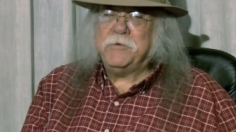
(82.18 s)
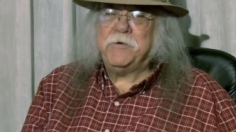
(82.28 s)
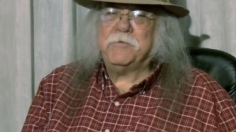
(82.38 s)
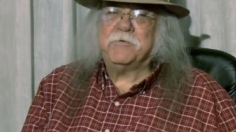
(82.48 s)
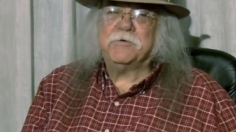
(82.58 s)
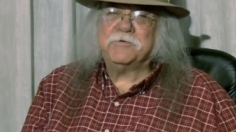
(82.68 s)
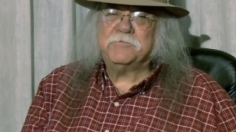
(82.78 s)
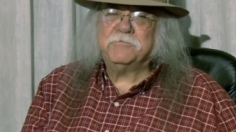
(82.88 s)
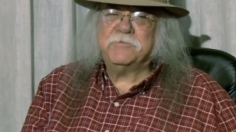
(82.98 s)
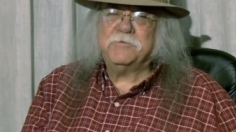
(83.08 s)
people. It was
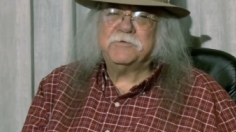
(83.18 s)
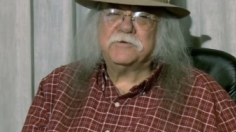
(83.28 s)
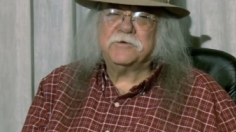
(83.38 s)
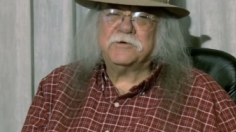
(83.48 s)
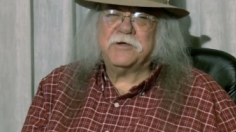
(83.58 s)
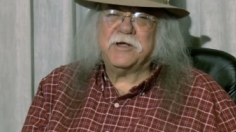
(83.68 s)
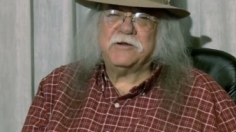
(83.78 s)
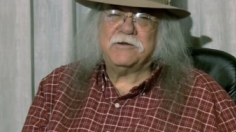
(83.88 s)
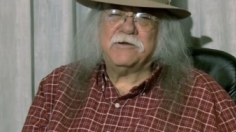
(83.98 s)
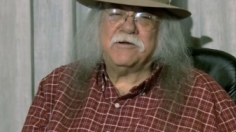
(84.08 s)
a, it was a
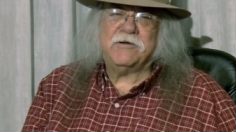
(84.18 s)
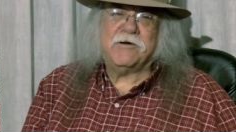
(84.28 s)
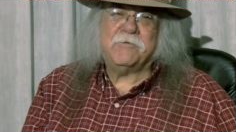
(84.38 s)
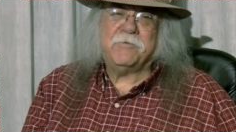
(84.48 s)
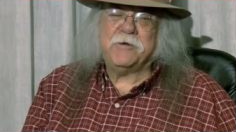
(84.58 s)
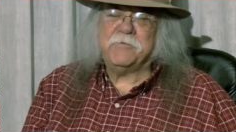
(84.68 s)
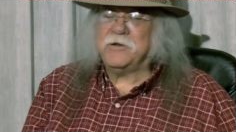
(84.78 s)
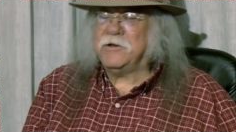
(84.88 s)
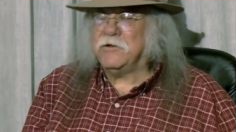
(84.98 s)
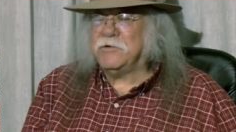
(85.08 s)
hit on R and B,
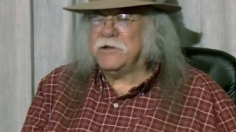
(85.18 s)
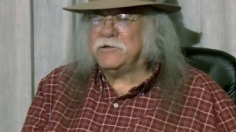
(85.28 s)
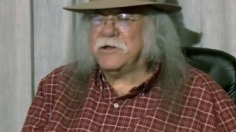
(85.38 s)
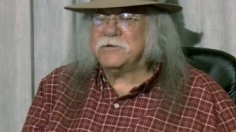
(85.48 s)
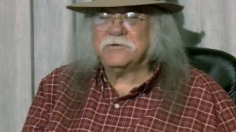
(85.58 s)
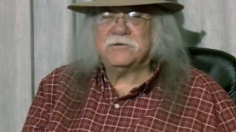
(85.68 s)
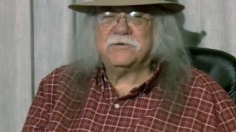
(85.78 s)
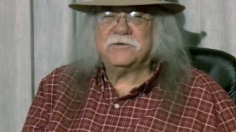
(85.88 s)
but you know it doesn't.